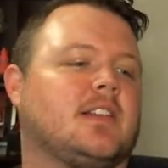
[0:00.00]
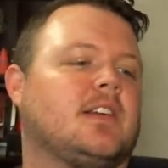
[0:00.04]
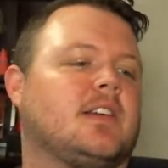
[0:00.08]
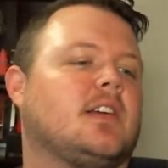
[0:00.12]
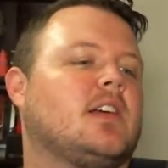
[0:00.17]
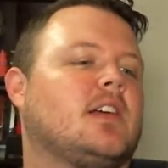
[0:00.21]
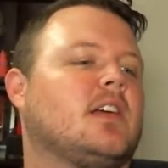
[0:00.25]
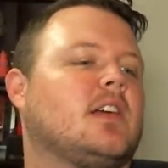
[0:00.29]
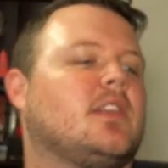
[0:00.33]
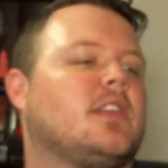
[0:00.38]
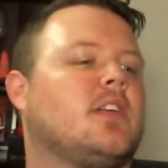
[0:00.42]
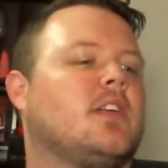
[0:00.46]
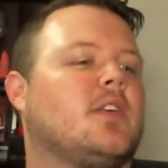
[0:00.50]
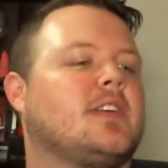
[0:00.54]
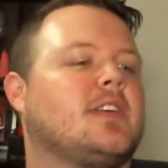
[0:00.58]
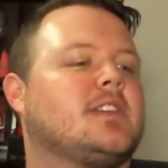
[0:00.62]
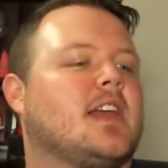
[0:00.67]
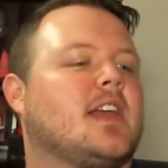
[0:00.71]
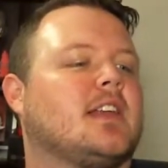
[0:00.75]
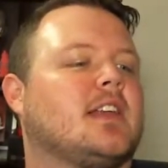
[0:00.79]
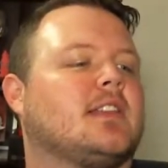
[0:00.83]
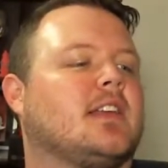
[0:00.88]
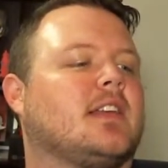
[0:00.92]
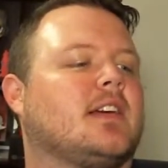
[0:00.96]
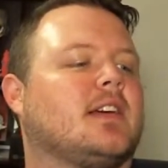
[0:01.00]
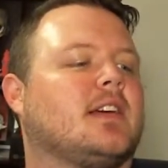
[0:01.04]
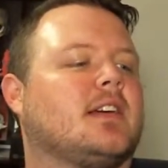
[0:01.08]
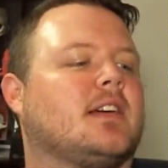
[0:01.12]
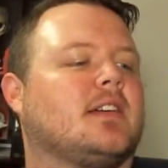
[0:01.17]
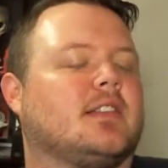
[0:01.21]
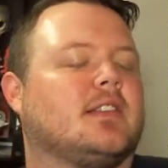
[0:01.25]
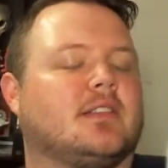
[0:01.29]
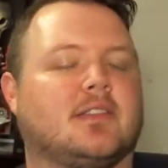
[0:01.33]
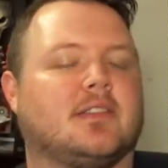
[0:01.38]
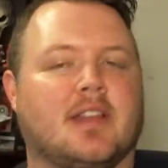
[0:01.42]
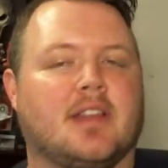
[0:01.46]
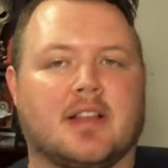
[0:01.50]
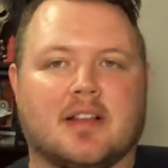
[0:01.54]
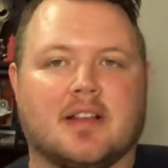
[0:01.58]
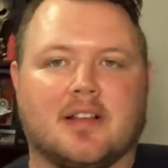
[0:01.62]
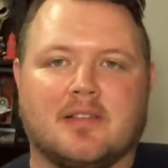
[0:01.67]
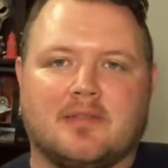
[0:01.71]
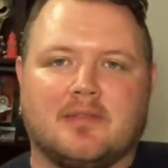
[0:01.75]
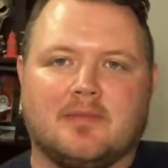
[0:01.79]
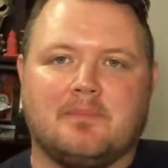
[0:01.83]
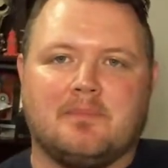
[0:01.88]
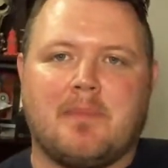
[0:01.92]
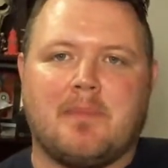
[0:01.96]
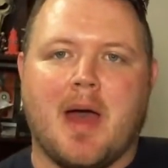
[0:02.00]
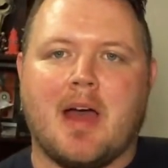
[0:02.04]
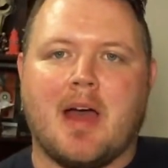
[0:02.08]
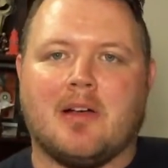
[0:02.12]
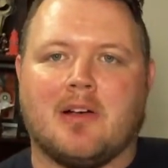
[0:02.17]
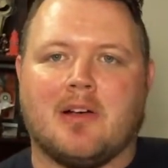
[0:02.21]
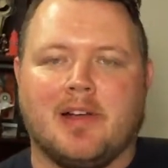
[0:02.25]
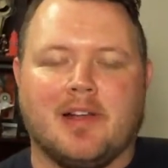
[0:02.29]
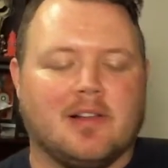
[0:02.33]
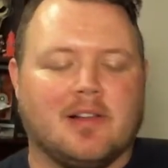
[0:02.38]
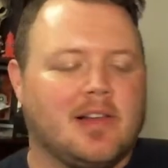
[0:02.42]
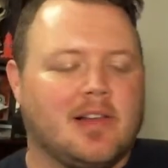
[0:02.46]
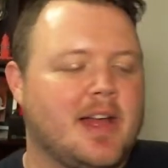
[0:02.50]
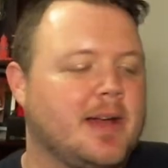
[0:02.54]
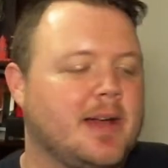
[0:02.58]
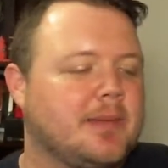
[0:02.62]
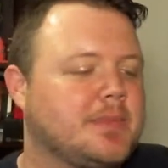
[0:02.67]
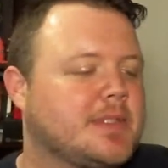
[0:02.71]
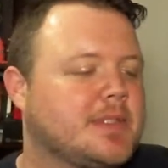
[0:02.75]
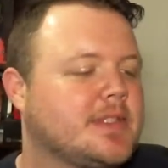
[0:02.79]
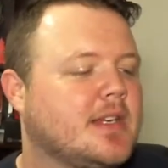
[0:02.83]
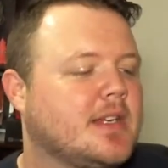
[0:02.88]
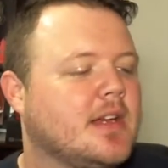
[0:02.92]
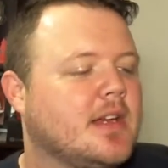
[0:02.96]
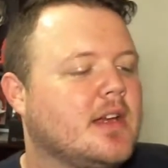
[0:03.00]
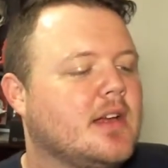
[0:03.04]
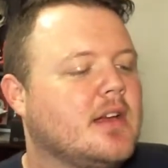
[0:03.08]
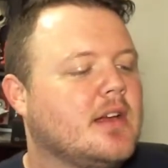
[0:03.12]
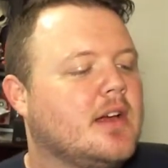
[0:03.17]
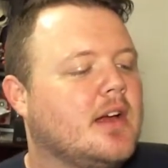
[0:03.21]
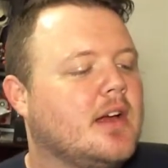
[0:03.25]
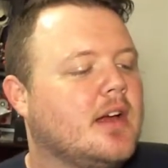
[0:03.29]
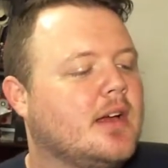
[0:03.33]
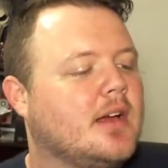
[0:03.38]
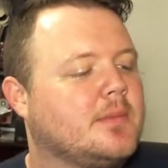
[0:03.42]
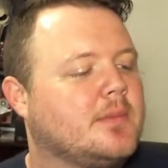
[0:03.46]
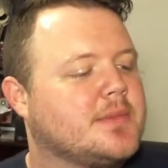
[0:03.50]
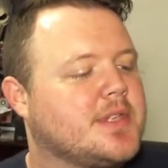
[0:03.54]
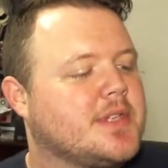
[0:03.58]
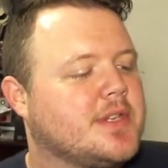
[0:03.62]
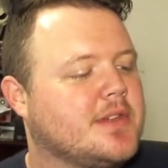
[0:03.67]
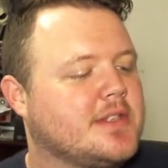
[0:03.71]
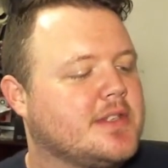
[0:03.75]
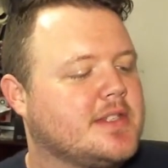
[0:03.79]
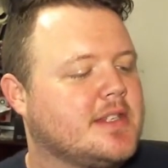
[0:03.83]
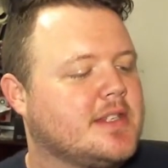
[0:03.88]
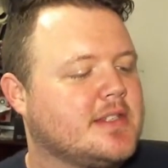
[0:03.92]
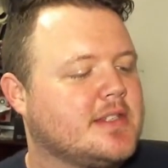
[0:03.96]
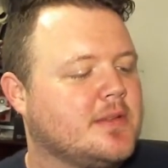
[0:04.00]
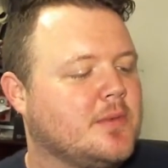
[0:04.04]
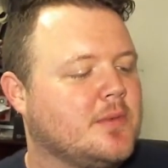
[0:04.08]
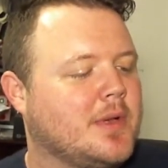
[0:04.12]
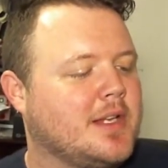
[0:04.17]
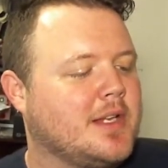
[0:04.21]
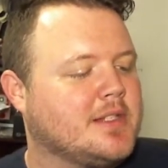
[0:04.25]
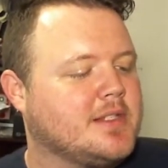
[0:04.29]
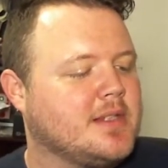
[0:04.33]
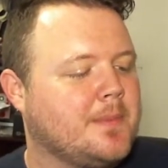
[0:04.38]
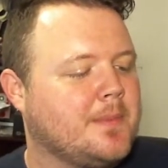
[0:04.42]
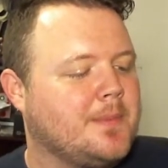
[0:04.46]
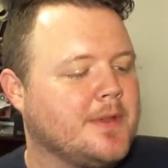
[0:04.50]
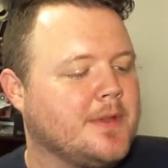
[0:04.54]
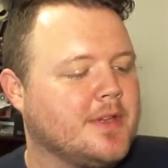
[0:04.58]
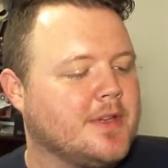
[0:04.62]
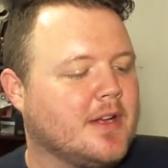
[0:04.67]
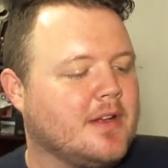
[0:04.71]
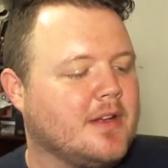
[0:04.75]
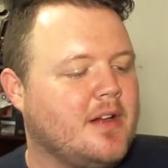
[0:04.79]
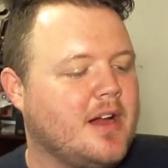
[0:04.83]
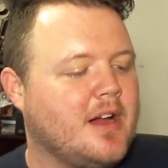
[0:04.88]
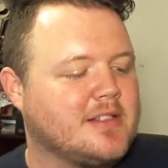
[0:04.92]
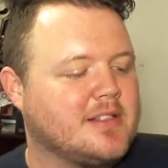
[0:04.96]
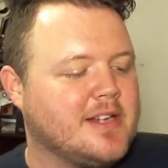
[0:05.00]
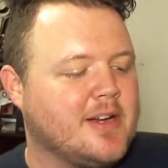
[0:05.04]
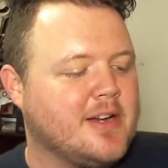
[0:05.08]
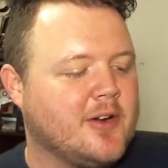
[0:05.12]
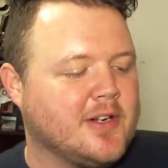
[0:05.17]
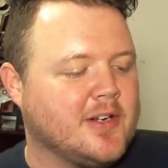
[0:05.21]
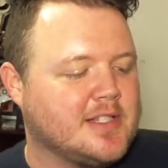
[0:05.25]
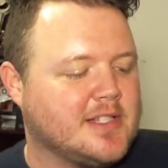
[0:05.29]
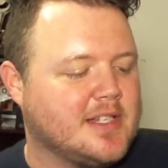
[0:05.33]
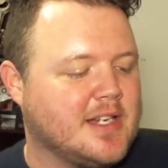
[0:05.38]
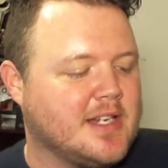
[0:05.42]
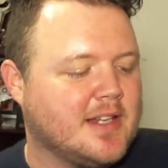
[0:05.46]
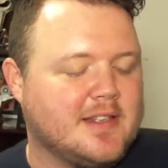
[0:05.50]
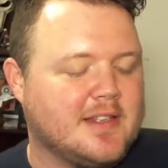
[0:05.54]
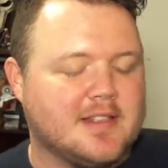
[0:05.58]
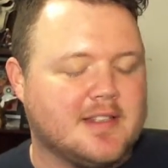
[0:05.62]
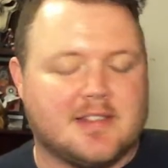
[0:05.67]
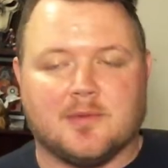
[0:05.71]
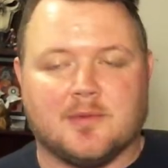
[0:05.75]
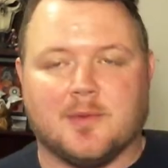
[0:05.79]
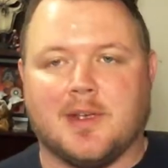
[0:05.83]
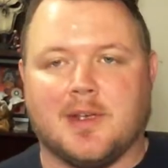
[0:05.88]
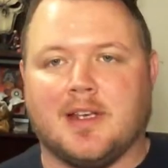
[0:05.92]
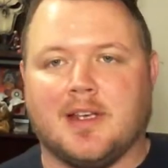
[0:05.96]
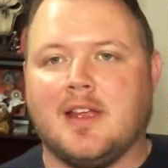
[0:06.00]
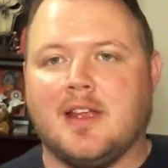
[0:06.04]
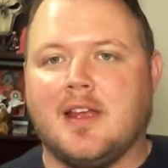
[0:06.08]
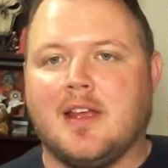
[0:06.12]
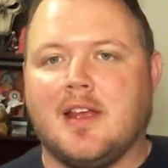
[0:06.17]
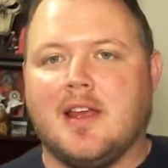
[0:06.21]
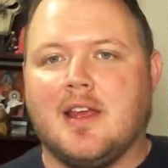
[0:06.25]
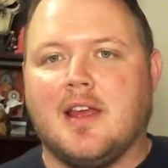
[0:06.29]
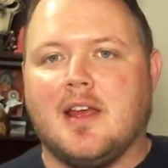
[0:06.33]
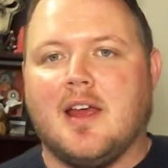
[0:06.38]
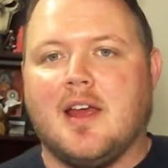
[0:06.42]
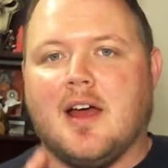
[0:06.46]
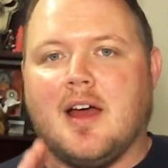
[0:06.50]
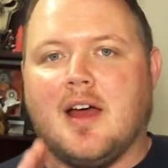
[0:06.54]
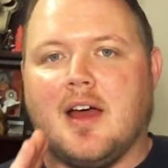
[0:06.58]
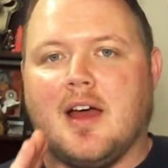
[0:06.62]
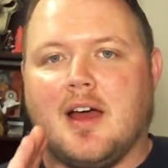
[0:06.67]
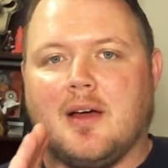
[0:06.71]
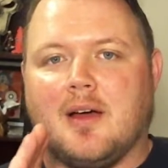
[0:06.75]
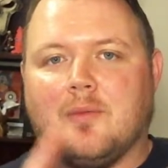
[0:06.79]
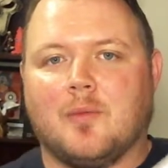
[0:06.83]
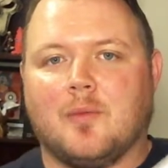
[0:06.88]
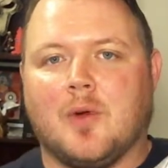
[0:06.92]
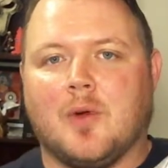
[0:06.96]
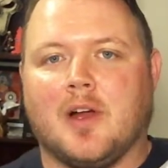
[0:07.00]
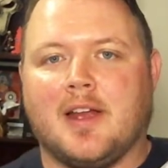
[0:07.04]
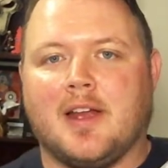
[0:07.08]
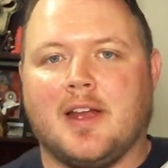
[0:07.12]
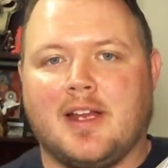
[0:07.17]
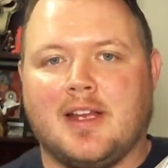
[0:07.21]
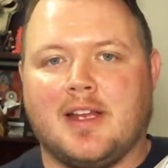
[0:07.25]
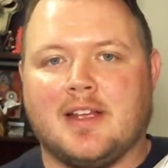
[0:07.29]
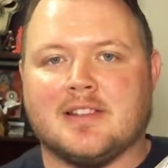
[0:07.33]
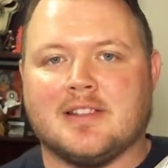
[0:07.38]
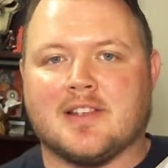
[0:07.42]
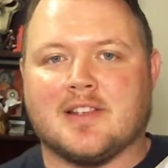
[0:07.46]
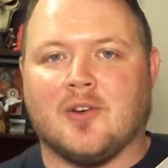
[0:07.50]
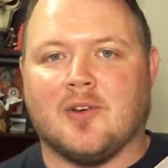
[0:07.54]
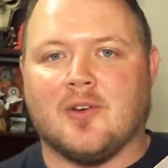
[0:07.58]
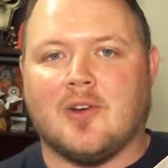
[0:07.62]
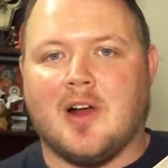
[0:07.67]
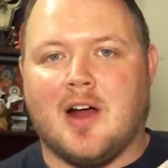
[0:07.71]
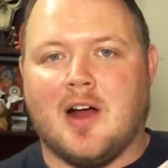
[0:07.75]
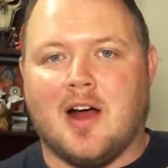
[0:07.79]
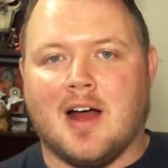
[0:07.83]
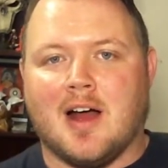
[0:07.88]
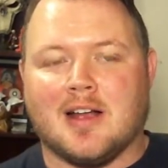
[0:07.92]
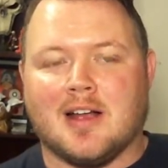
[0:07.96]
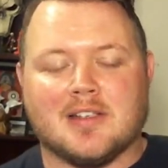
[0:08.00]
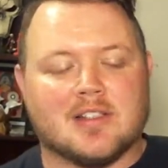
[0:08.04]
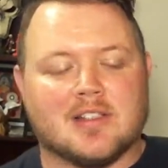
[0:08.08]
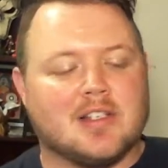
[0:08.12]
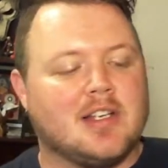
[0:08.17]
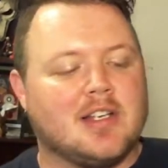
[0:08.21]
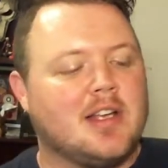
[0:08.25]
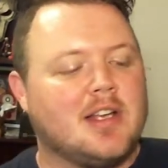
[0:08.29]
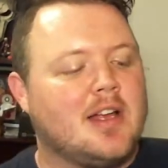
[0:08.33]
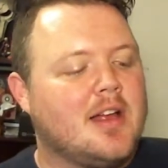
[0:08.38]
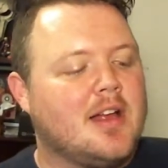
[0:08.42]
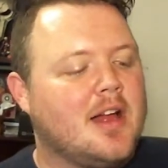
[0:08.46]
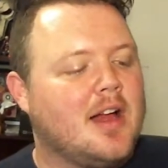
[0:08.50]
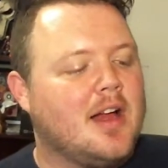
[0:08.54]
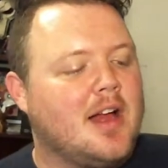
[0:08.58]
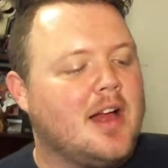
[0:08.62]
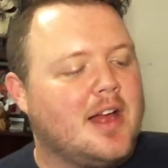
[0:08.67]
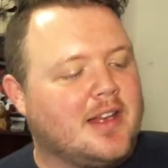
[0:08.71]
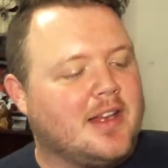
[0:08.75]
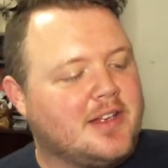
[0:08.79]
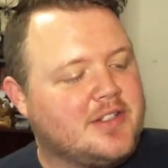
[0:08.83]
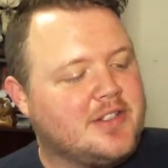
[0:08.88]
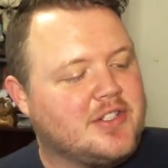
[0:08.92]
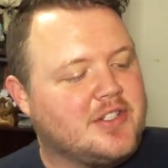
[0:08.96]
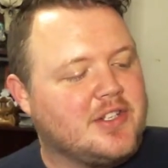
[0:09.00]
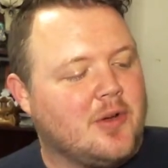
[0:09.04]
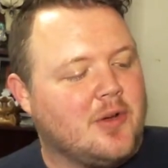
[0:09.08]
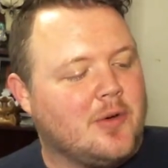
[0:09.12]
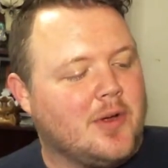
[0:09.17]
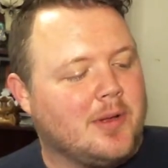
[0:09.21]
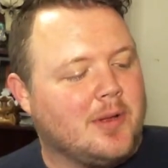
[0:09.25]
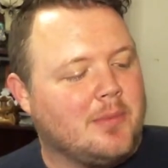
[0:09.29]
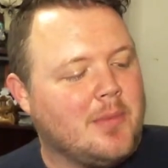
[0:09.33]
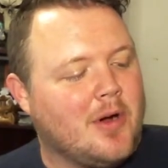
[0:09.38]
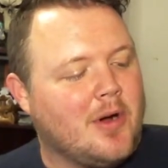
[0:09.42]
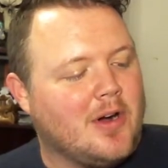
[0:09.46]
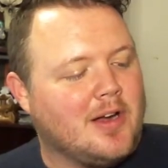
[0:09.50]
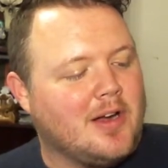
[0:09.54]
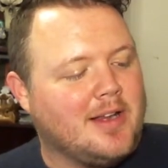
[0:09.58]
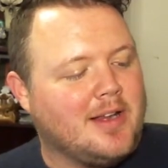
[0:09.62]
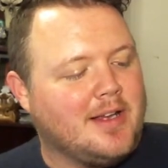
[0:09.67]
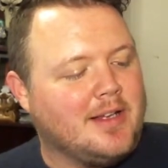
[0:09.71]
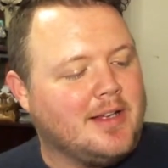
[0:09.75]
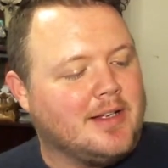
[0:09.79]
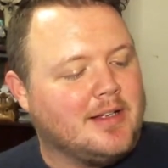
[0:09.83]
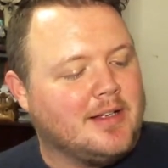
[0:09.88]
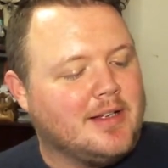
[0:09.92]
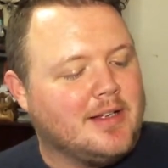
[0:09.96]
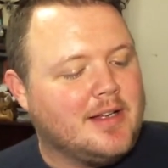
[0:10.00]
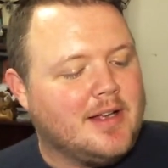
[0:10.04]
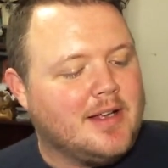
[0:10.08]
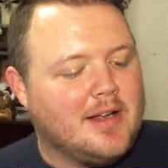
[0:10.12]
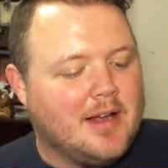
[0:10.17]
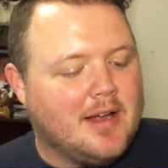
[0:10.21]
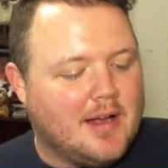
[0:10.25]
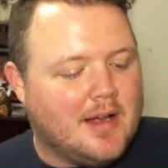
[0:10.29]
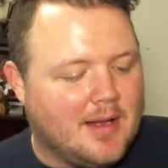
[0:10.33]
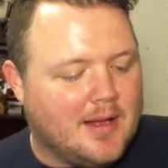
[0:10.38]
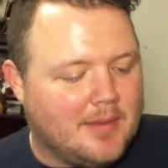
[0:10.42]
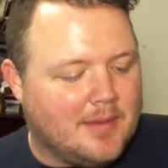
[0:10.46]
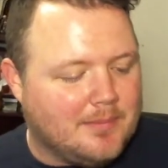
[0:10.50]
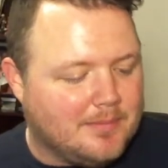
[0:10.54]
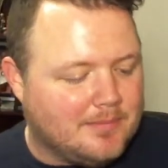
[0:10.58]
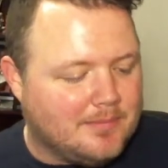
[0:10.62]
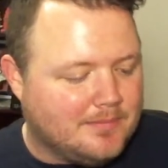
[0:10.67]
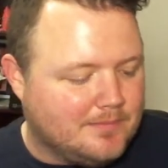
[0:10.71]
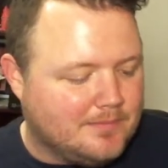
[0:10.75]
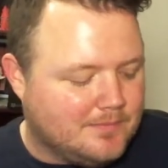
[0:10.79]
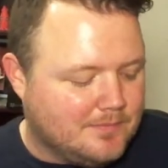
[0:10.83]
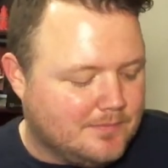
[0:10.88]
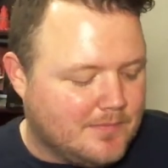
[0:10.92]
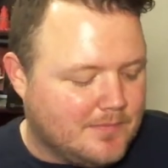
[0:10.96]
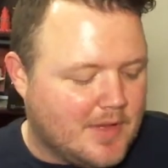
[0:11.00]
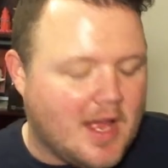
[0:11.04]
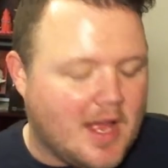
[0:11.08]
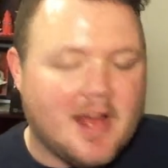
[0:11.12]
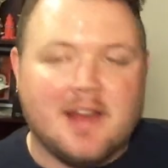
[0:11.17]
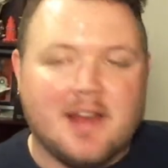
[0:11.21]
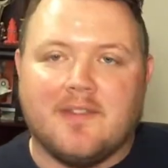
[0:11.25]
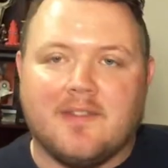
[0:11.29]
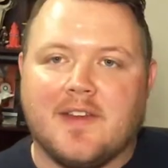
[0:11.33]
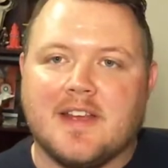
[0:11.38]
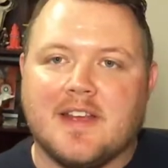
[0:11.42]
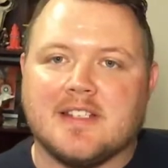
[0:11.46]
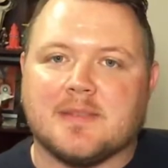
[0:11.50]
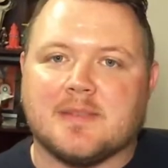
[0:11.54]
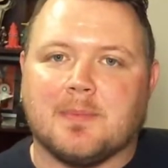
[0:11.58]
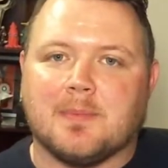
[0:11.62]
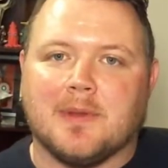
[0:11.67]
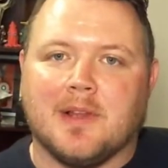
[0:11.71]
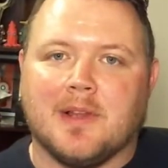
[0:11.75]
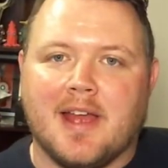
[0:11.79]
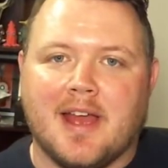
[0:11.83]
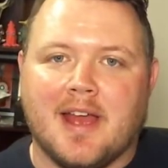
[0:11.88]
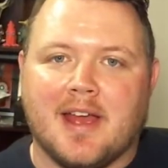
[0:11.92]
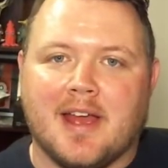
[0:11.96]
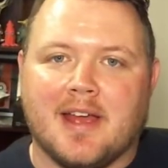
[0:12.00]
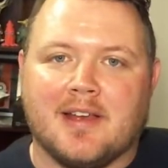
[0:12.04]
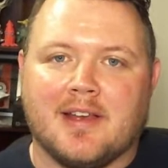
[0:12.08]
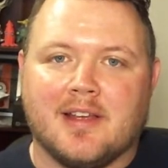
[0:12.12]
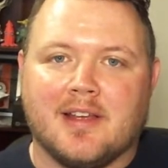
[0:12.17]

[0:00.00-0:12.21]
no, he's got the battery clamps. So this isn't when he's up on the clock tower. Instead, this is when we're in his garage, and he's showing Marty kind of his plan